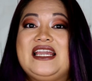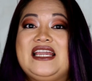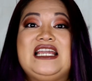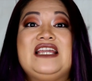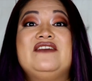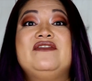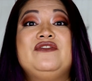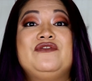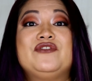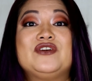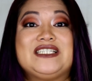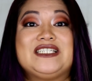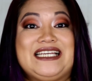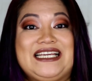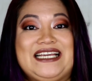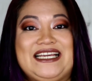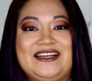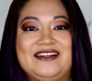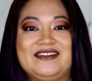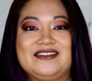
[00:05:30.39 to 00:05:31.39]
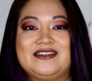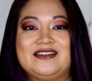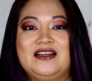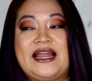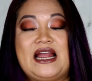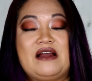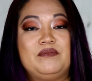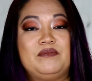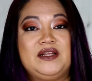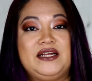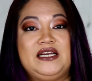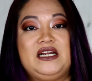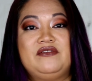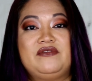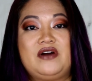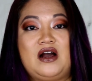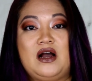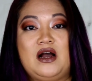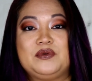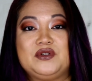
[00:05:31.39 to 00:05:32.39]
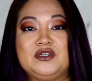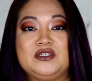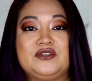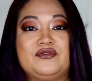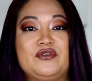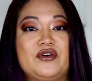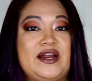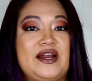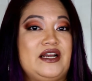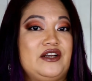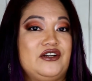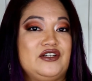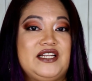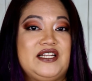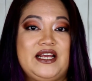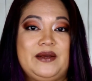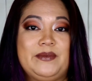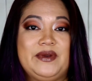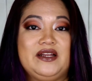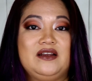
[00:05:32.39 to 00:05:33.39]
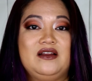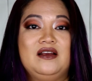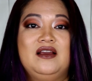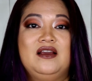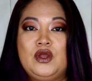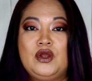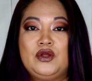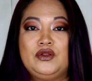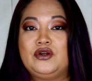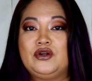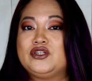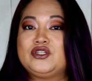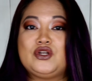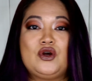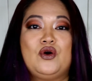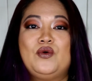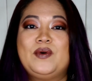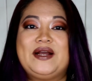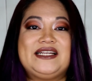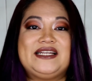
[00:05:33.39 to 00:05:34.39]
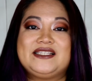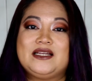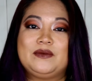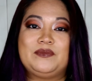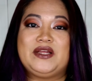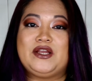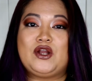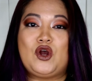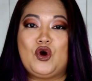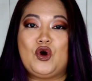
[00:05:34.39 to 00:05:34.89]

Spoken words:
Even for teens, they have plenty of options for entertainment. There's always something